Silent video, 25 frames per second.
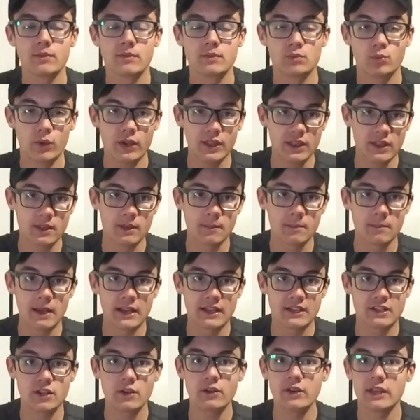with the
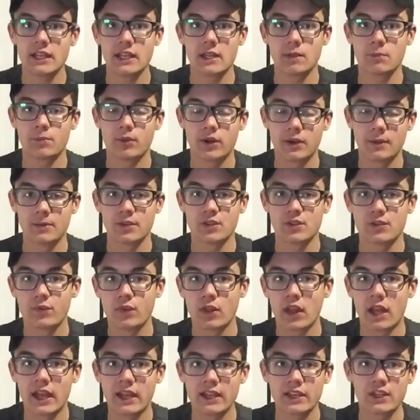Mind Stone, he can pretty much
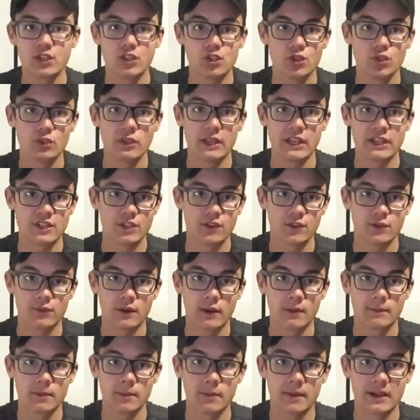fly, can shoot lasers
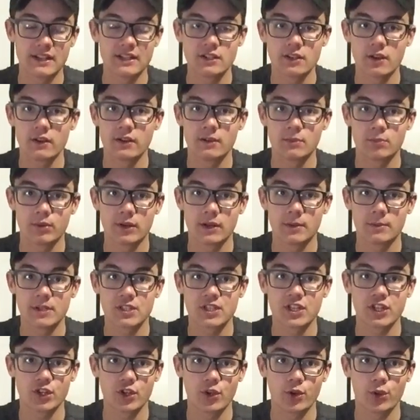from the Mind Stone, and pretty
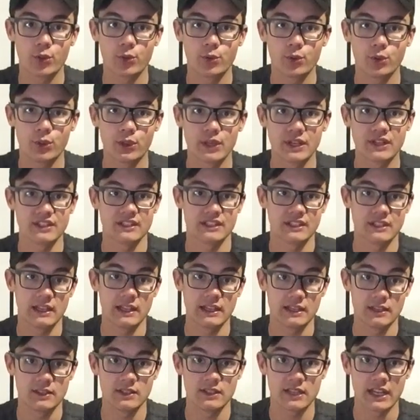much can go through things
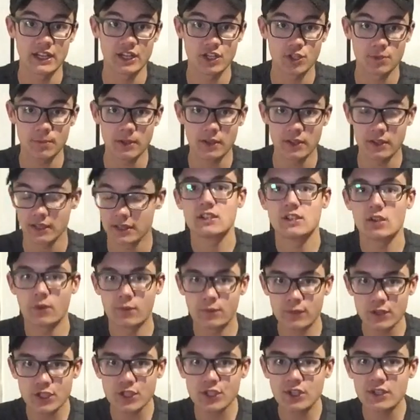in tangibility. So
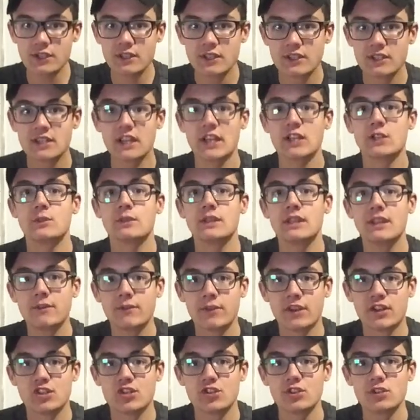Vision sides with the
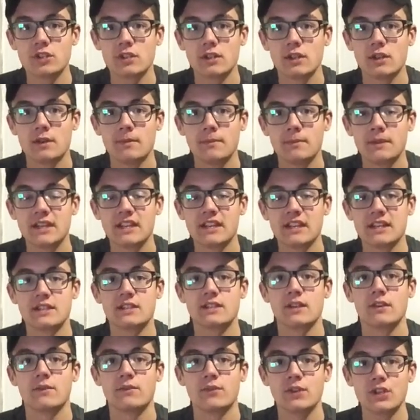Avengers
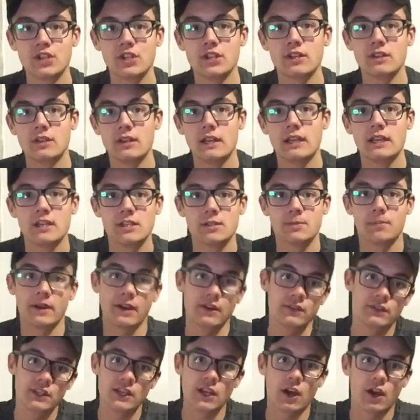because Vision is
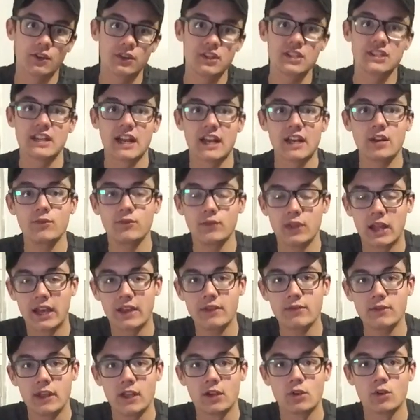apparently on the side of
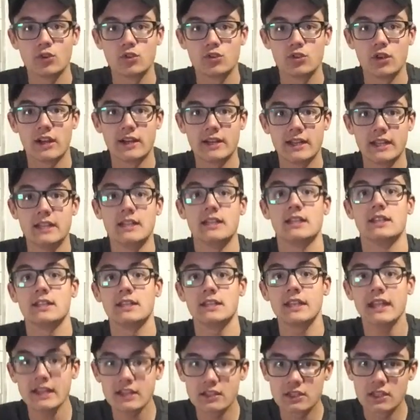life, and Ultron is
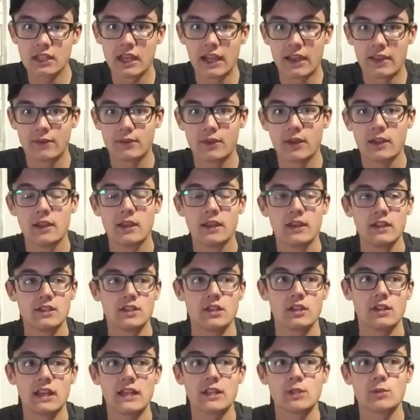against life.
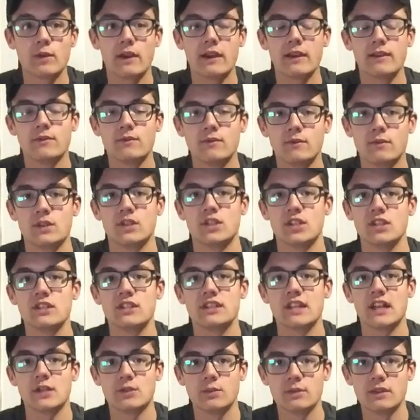So that's why Vision
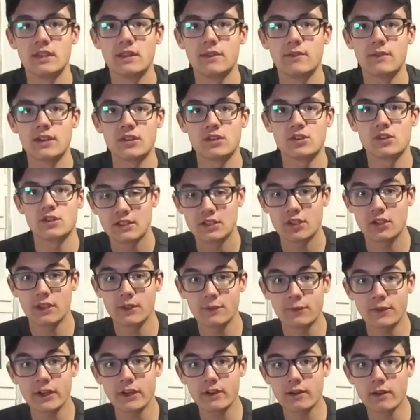sides with the Avengers. So
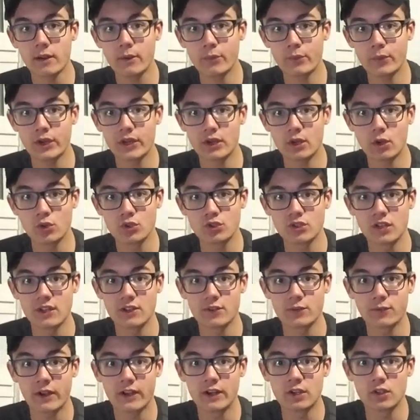they figure out what
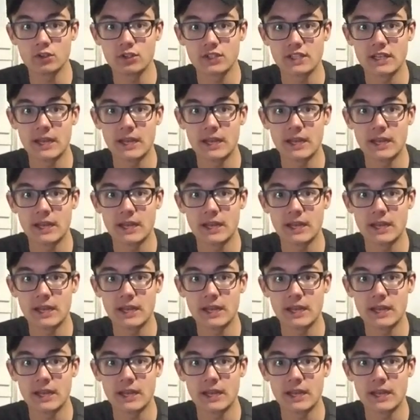Ultron's final